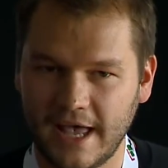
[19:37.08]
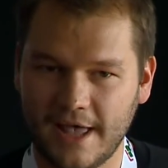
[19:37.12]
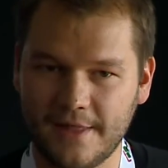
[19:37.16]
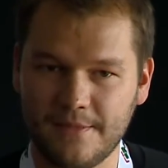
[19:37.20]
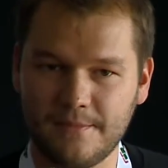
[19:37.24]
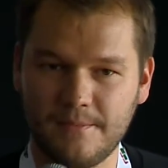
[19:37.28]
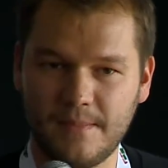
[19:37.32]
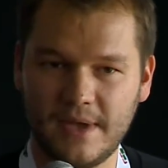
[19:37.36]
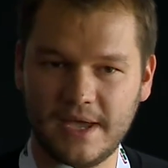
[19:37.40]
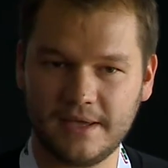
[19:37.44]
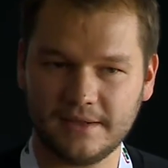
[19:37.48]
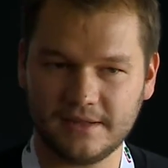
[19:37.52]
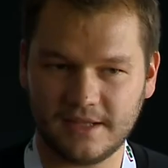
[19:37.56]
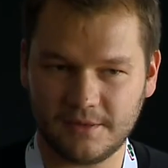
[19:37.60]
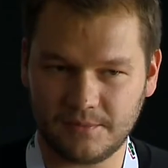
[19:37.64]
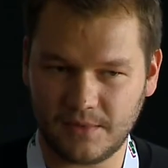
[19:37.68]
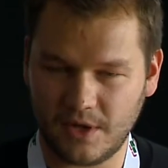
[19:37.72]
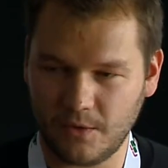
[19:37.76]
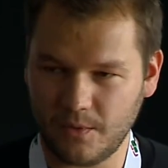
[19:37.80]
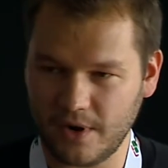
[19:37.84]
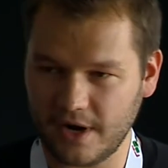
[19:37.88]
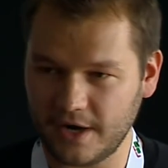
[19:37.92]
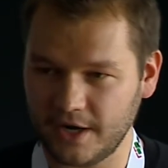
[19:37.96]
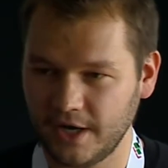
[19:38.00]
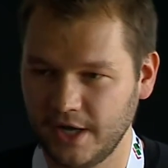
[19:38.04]
and make them
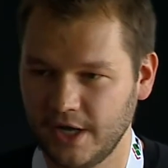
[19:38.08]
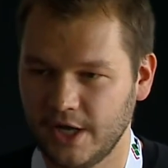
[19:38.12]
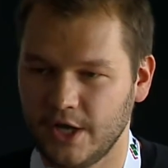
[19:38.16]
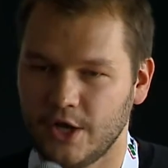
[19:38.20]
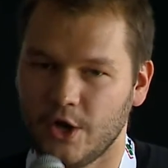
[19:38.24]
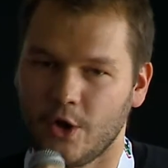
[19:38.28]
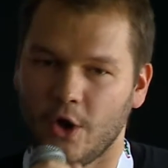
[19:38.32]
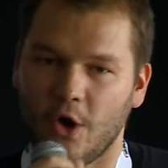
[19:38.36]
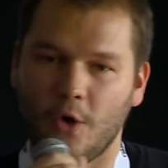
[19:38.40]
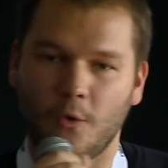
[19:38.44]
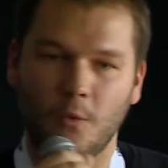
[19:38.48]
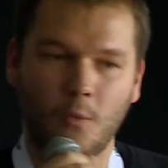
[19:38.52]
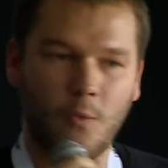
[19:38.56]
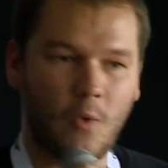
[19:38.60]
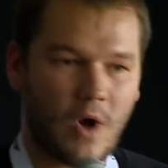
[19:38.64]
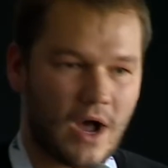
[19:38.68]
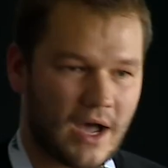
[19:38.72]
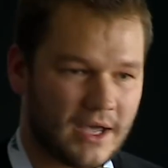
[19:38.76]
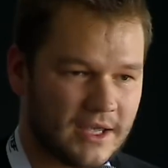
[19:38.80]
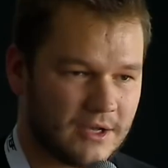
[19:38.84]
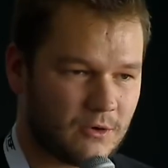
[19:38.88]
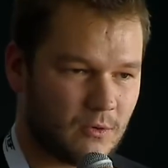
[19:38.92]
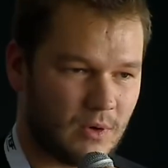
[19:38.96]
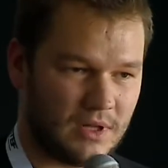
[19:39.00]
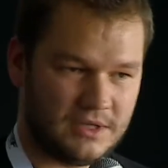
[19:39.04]
aware
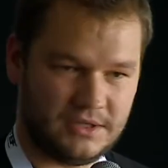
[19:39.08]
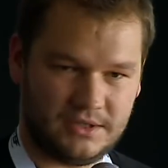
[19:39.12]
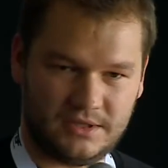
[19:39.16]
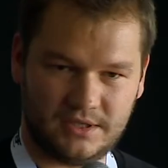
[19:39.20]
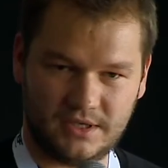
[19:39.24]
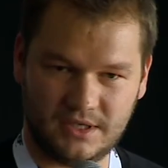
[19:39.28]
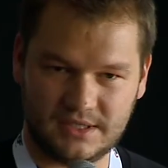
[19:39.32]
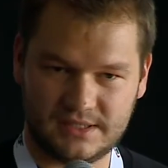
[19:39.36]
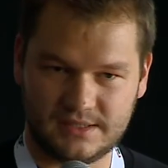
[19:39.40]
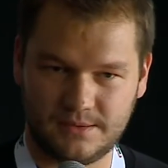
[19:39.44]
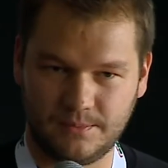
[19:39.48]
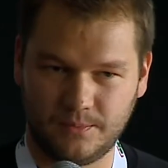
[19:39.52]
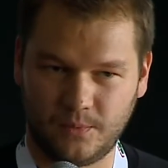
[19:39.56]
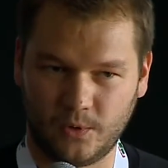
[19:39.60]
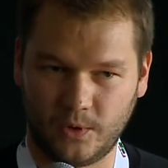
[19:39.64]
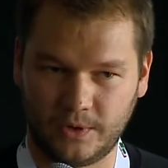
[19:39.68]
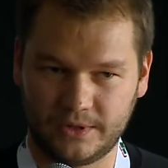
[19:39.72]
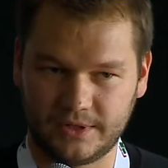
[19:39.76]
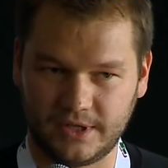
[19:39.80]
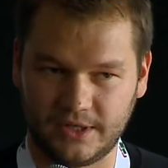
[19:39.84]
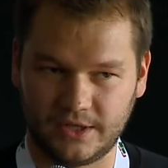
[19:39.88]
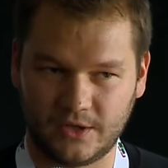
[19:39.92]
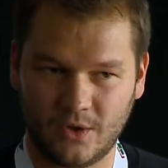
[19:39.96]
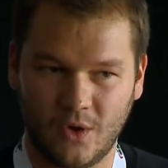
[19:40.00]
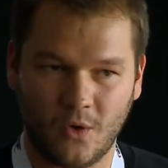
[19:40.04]
why quality is
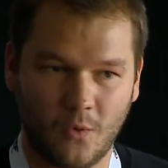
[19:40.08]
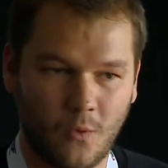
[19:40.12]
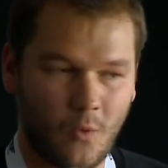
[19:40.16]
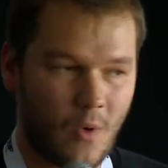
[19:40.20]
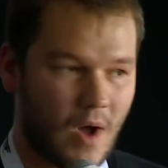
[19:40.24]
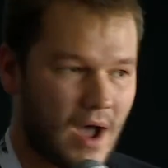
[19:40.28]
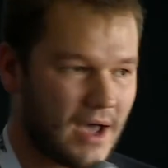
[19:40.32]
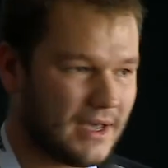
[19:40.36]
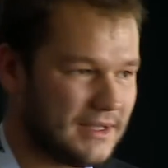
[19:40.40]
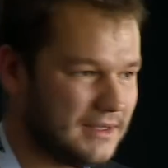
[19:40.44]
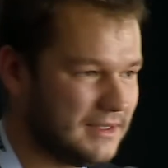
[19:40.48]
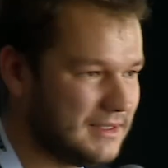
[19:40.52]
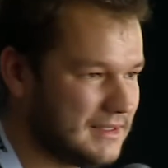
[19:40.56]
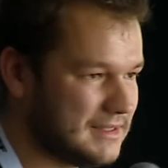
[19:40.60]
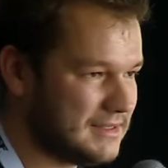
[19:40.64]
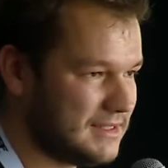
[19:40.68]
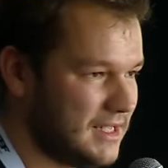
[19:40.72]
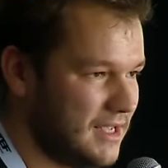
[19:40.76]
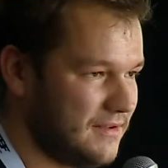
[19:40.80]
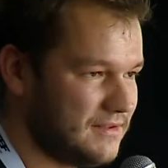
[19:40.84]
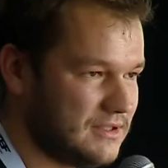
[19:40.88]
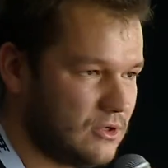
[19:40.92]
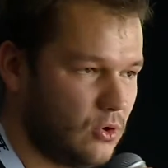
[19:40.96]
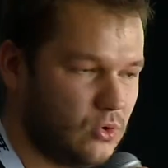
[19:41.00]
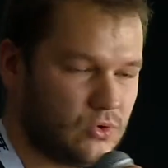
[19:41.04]
important, why it
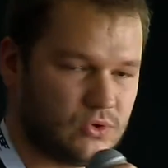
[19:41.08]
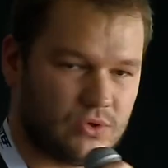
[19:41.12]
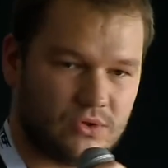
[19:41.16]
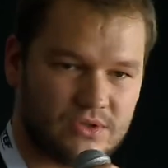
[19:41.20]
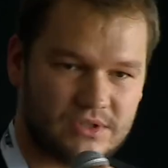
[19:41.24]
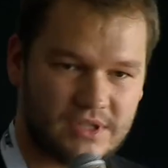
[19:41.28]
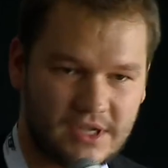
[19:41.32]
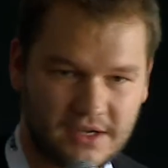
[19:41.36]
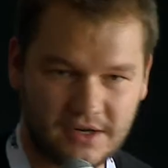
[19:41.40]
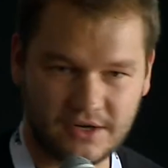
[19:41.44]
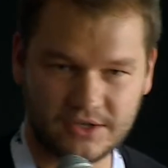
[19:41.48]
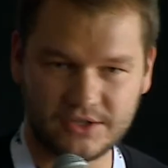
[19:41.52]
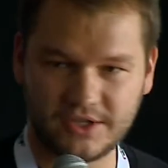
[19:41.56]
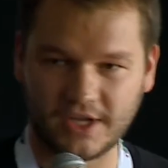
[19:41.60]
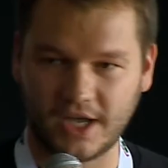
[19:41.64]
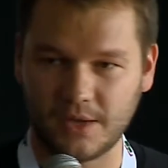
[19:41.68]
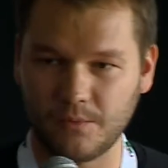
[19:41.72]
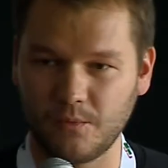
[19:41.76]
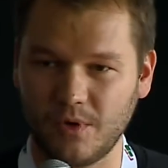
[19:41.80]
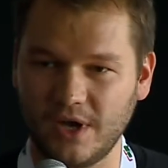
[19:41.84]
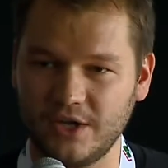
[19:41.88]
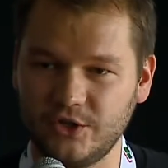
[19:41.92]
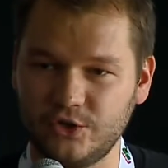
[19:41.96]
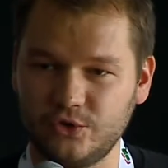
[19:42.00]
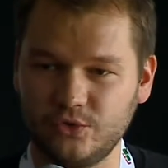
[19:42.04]
saves also their
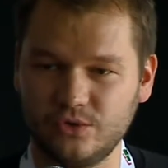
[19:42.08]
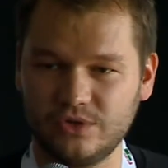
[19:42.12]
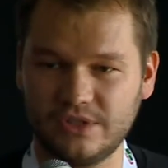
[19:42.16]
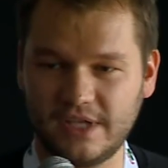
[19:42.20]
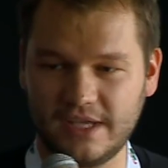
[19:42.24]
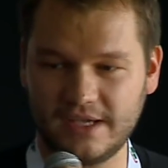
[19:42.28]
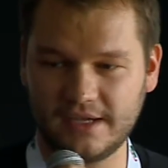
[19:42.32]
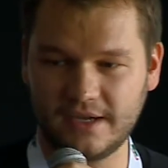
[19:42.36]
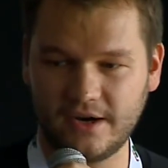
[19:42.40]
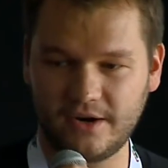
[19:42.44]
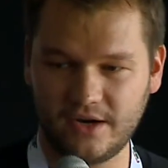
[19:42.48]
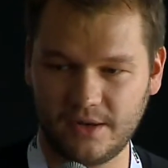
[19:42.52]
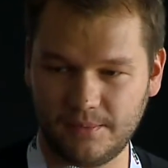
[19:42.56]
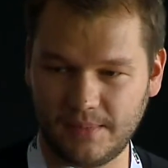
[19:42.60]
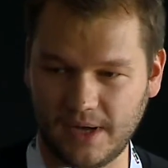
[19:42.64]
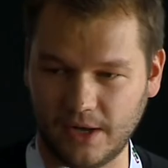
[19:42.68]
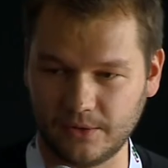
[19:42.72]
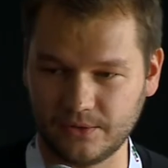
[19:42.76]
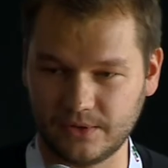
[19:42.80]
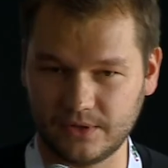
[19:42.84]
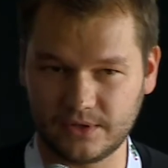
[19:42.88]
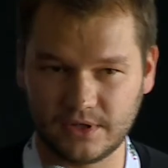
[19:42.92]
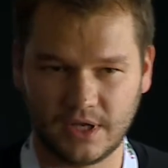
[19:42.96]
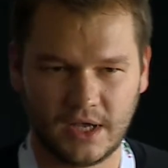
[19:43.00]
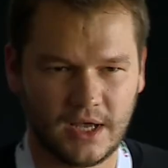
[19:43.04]
time, why should they care
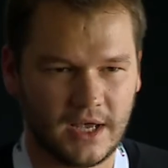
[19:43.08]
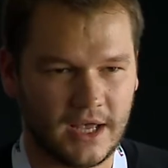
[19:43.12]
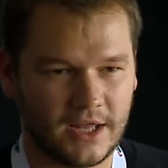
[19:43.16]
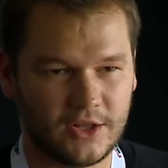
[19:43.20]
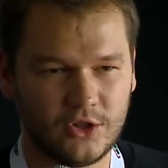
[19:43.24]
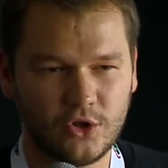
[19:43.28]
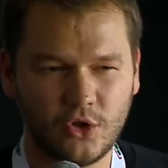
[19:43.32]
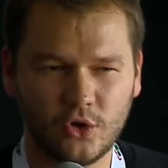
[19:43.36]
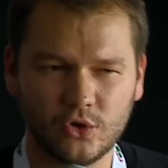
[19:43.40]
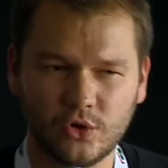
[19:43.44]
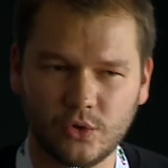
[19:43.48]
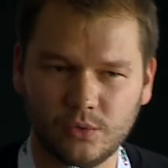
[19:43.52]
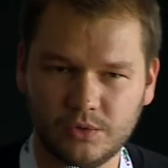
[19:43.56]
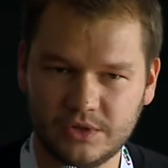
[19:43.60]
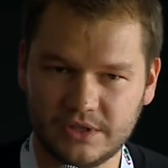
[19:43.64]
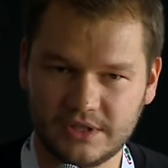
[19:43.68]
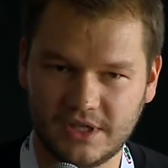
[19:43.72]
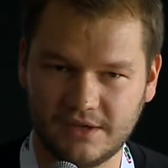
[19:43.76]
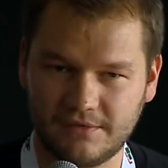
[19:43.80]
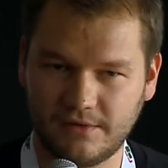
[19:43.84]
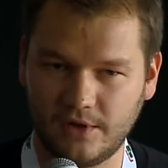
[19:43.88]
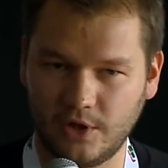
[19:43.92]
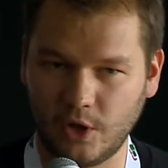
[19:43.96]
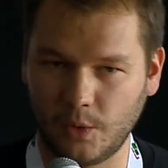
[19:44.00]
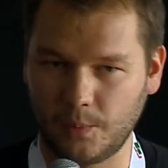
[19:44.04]
about it. And not only
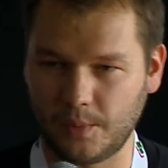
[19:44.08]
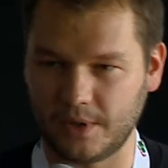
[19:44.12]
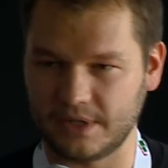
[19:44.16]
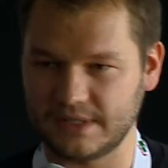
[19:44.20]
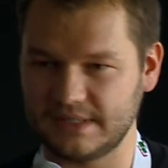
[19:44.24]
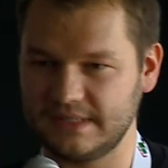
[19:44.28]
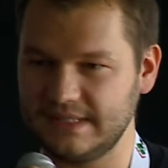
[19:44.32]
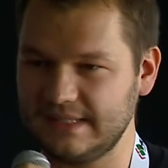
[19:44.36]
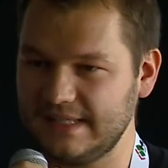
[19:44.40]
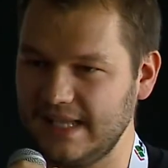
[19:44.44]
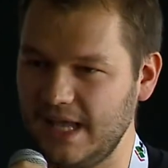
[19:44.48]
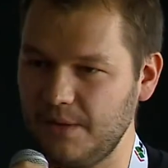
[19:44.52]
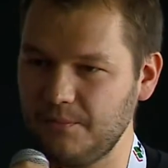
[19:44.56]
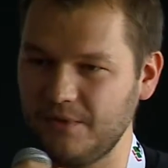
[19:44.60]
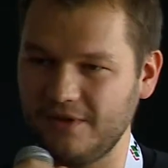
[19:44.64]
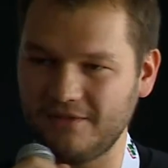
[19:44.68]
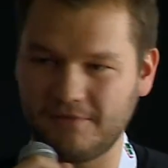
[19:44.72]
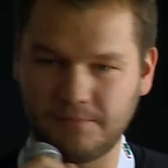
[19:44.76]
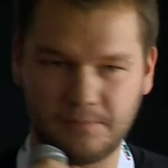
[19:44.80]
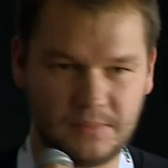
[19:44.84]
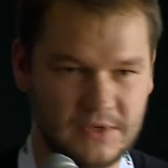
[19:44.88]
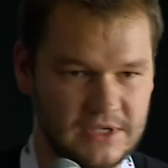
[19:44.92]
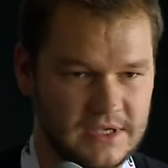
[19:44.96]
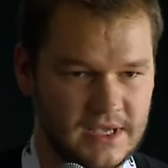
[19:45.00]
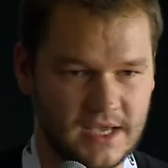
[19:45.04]
developers, the same
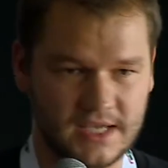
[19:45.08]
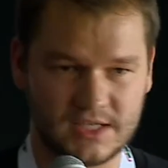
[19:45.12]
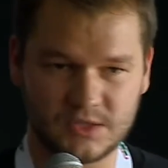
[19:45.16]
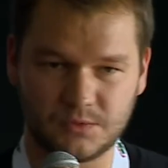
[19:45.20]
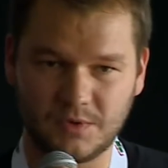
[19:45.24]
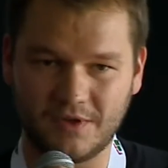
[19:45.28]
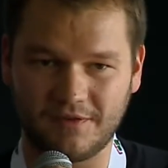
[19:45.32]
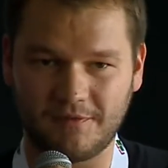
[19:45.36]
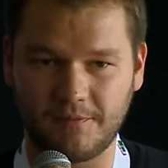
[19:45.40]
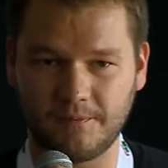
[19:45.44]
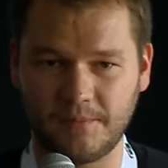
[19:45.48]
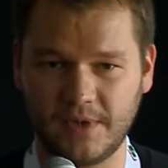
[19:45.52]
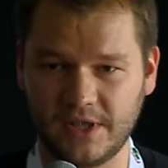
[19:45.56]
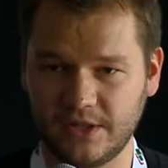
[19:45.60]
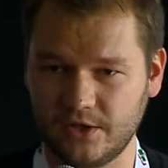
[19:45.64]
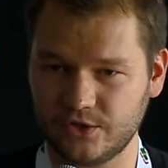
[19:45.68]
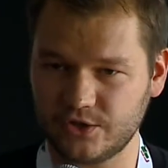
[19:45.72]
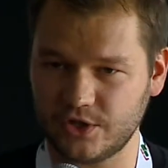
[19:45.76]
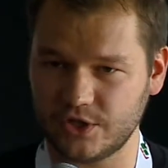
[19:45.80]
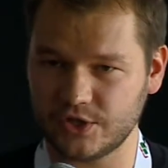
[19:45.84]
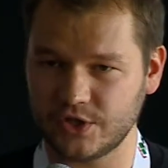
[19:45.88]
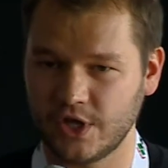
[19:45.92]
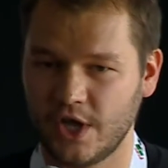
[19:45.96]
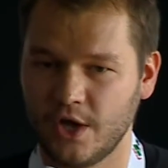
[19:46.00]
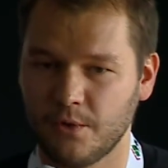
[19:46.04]
with BAs, with
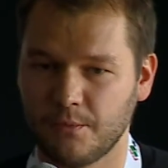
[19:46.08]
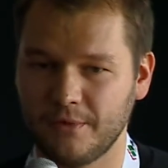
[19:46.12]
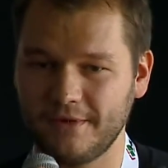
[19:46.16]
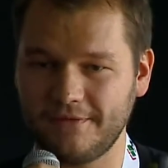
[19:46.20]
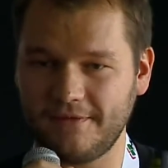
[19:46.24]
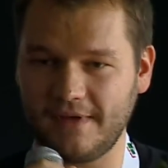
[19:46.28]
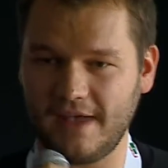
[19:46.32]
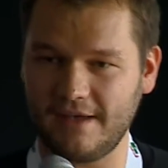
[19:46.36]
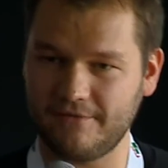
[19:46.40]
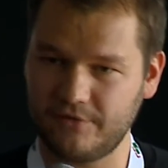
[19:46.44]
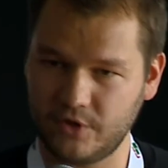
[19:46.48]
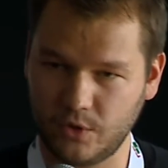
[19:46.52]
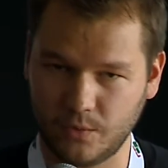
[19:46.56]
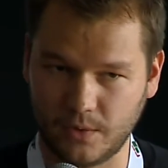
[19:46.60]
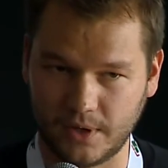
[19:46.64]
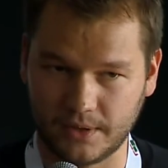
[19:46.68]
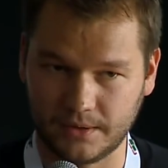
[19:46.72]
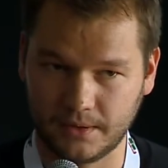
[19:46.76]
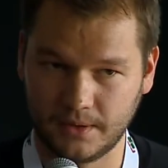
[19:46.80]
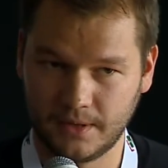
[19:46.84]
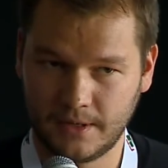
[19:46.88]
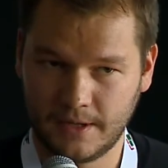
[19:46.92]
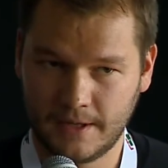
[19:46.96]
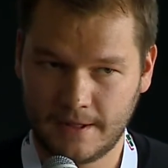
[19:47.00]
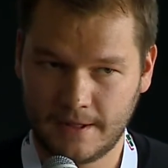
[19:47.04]
managers, with everyone.